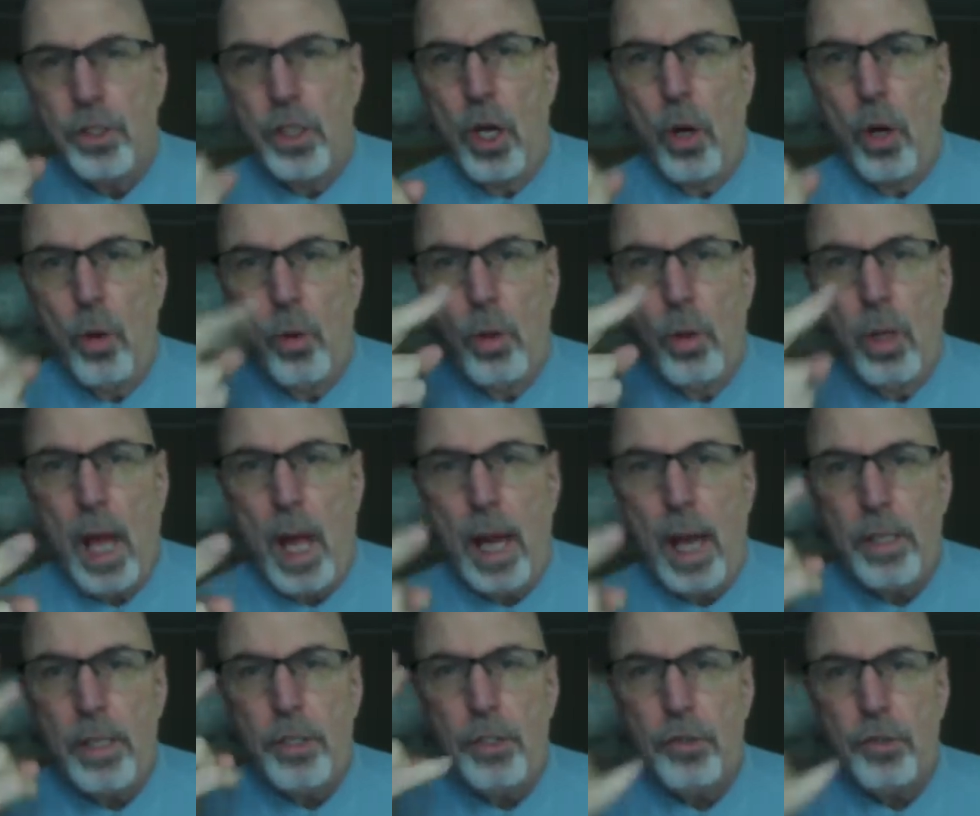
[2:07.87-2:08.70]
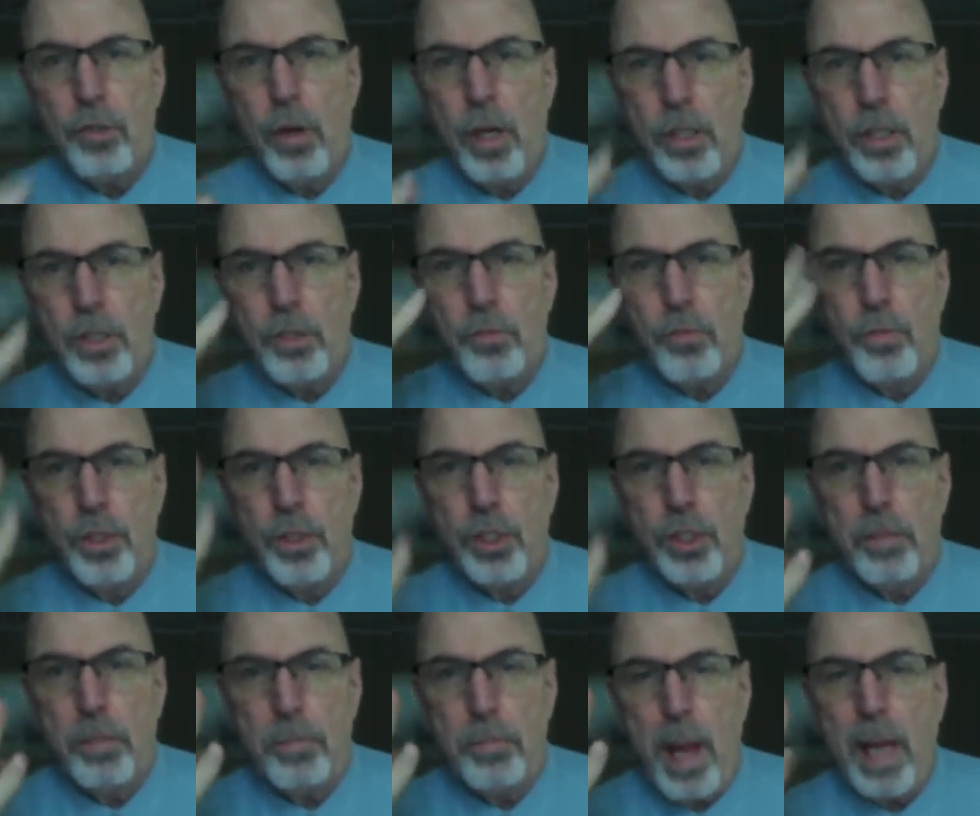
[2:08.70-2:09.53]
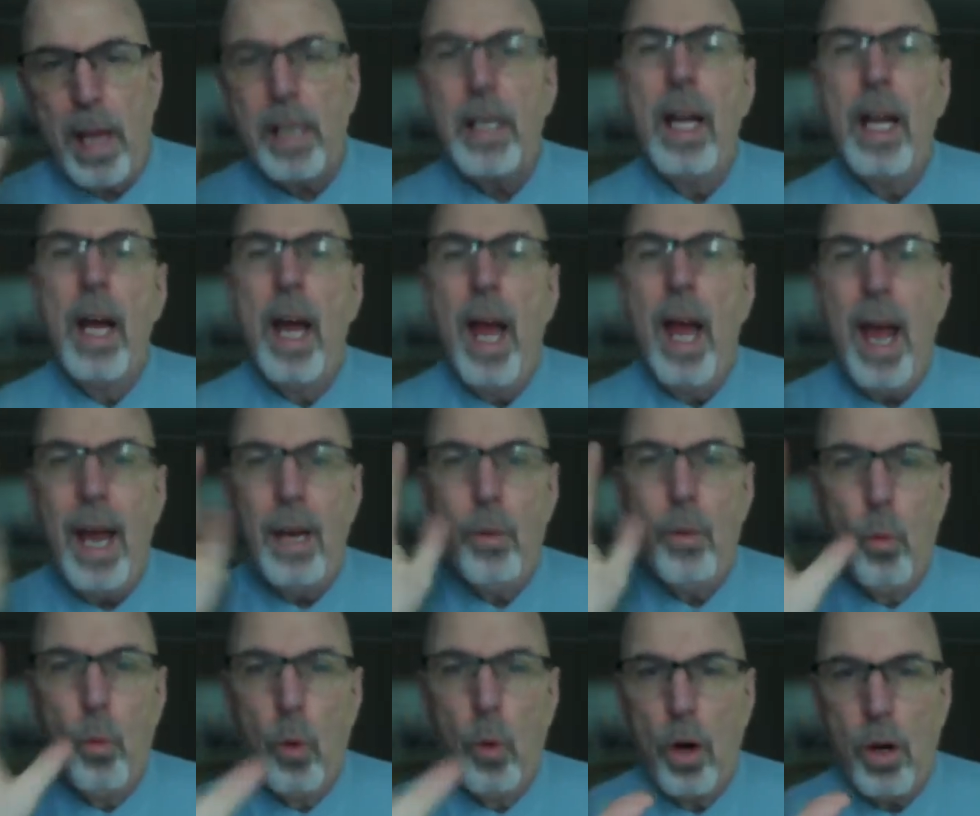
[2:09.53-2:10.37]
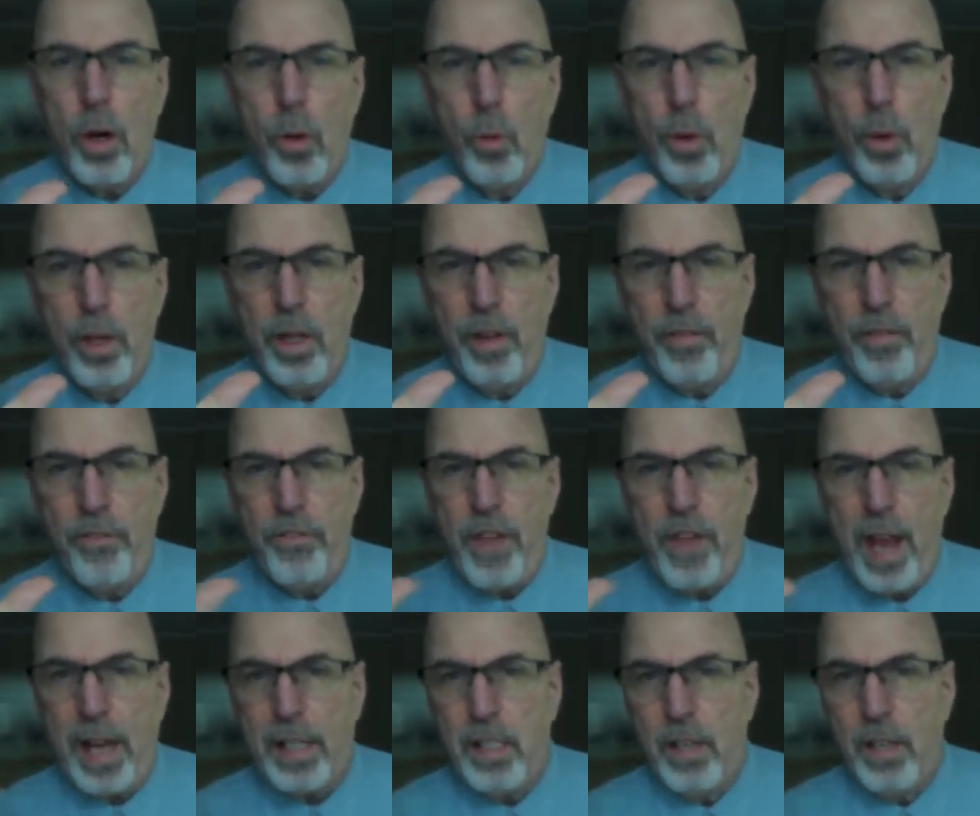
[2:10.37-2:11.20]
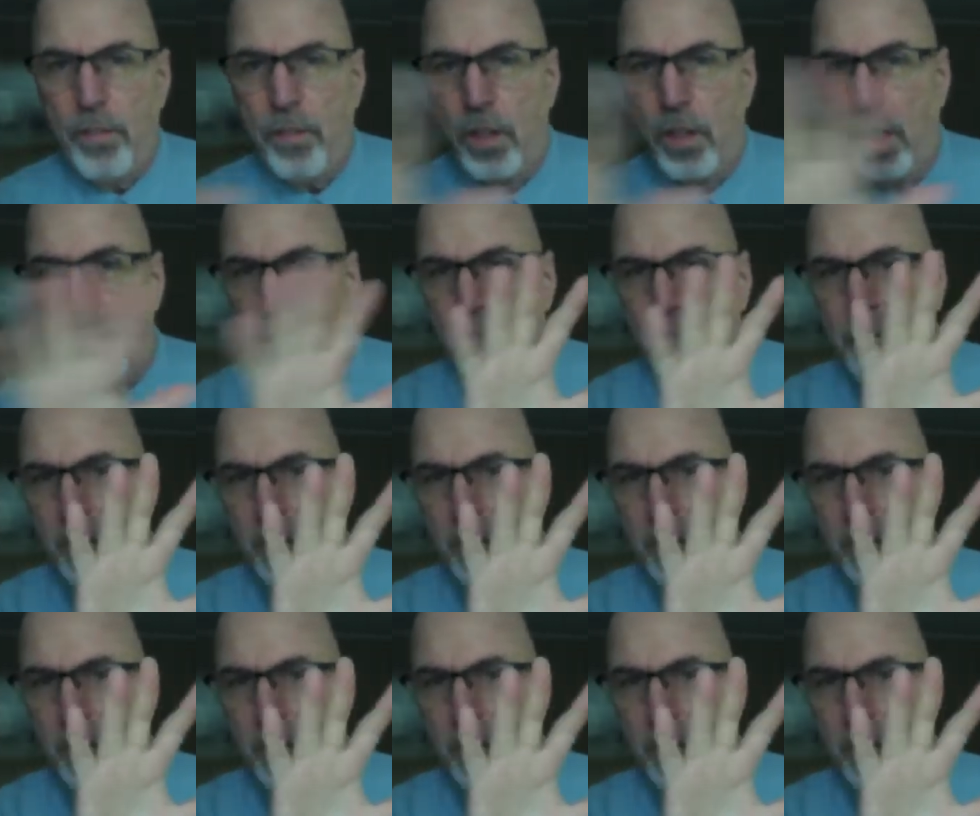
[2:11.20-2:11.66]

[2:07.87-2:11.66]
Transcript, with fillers: know, like, trust, respect, and work with effectively.